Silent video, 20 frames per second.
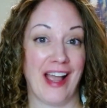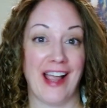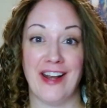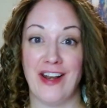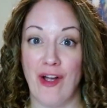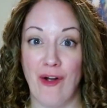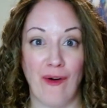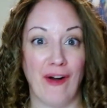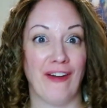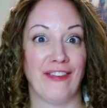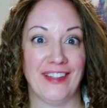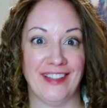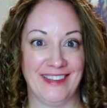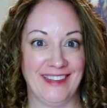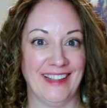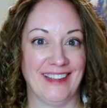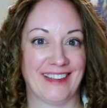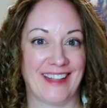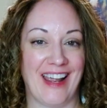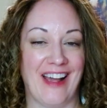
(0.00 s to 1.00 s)
I know all these
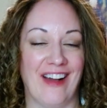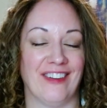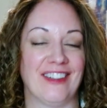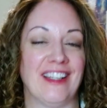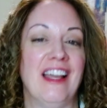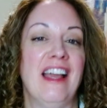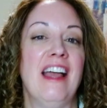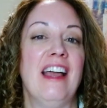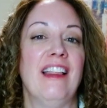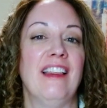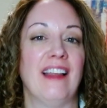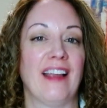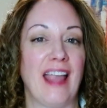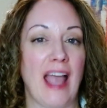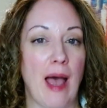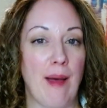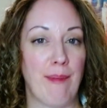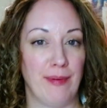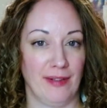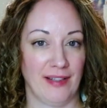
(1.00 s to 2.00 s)
discounts, the
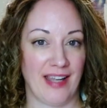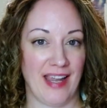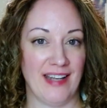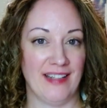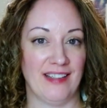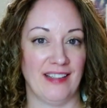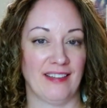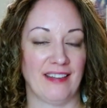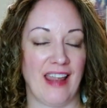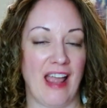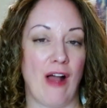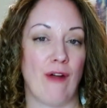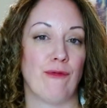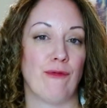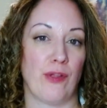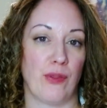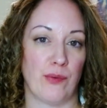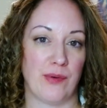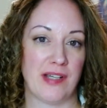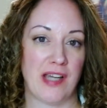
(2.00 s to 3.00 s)
capital gain discount
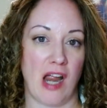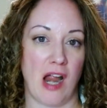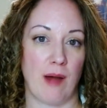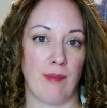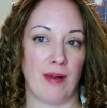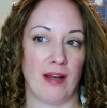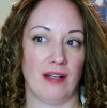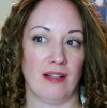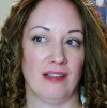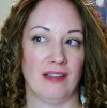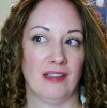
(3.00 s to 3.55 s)
for the retirement.